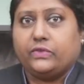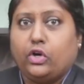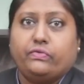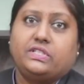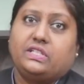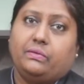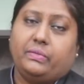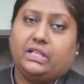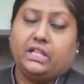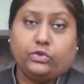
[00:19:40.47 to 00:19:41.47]
coffee
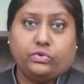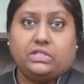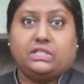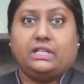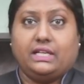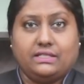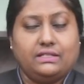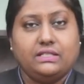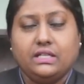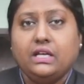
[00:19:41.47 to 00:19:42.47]
syrup and then use it in the
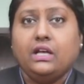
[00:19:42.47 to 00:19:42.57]
dessert.